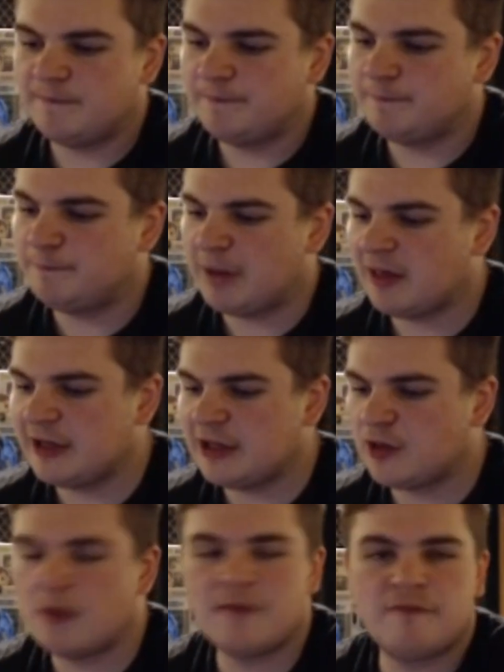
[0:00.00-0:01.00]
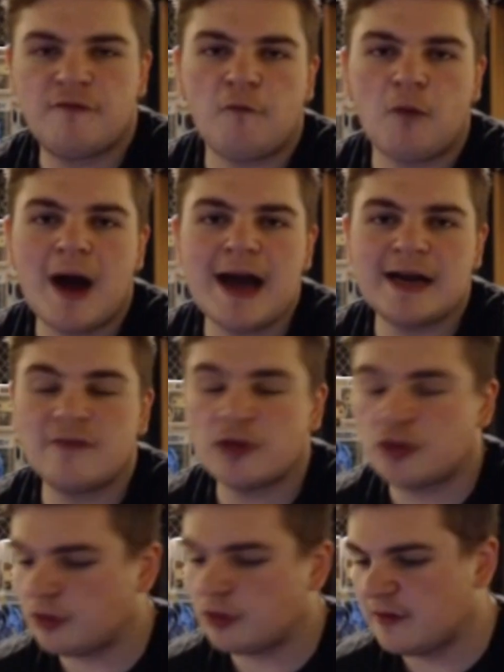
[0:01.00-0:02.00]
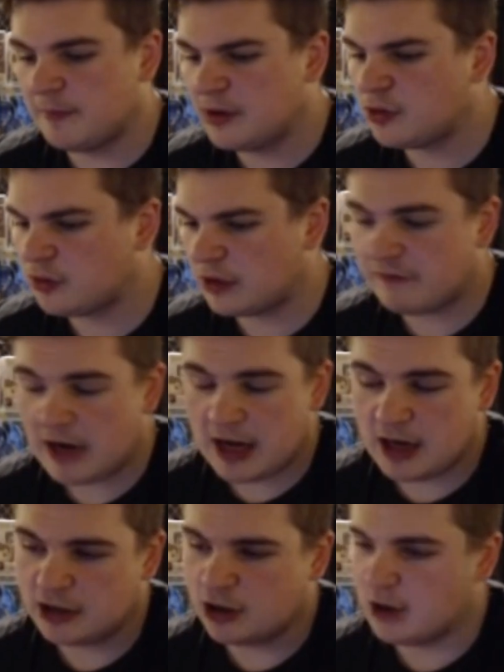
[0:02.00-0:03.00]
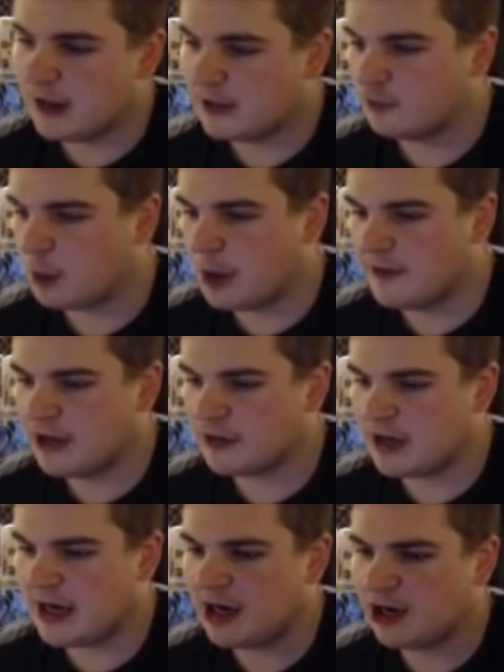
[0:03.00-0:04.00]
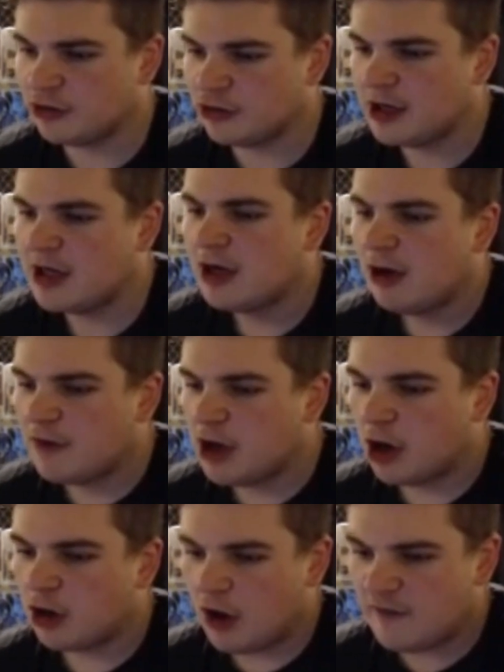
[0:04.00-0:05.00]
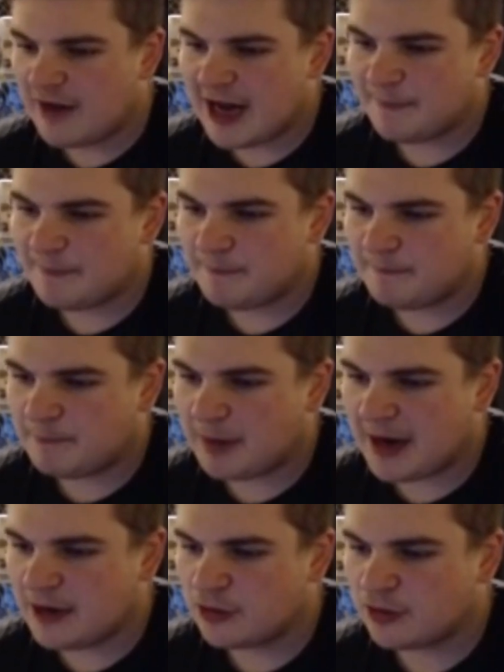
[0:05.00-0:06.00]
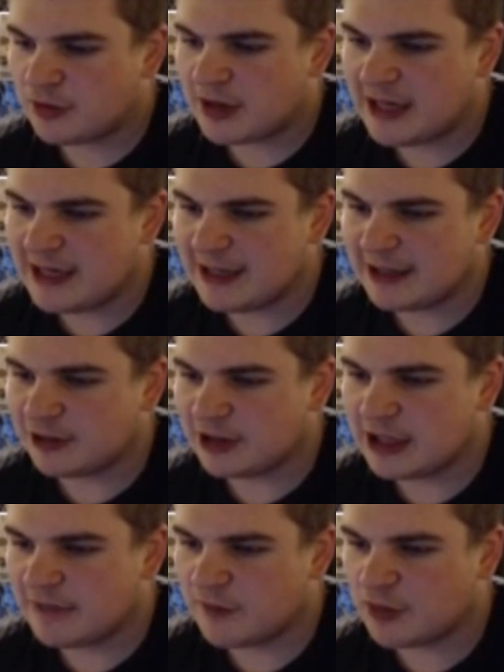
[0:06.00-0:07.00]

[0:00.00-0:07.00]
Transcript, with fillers: bellies with Fred in the in the mystery van. I don't know. That's for one thousand eight hundred. The Enclave Outpost kit is here for